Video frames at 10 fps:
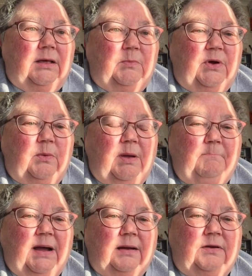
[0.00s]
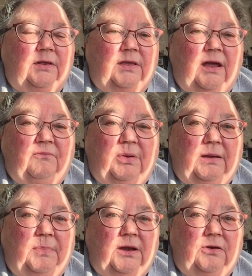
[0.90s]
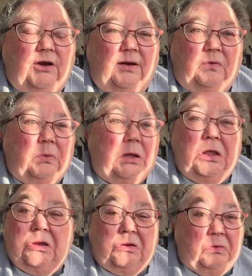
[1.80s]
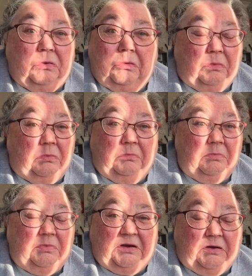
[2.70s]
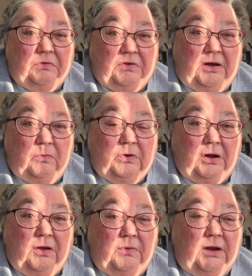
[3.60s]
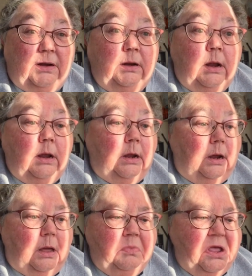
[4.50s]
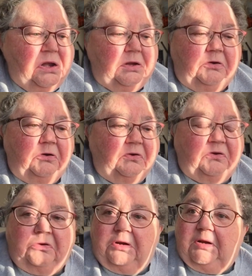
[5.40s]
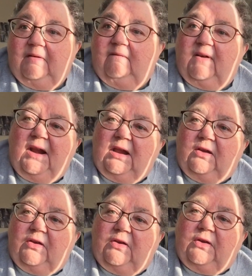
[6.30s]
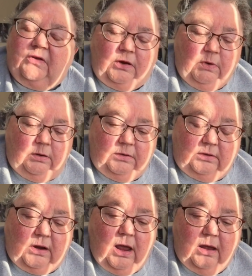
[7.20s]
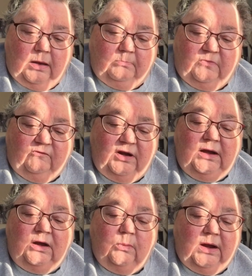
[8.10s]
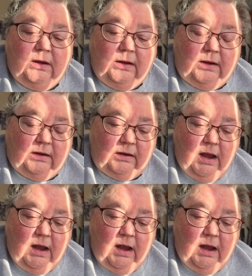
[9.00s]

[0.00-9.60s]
when I went back to the FPP channel, it still said it was loading, and then it just suddenly vanished. So I'm redoing it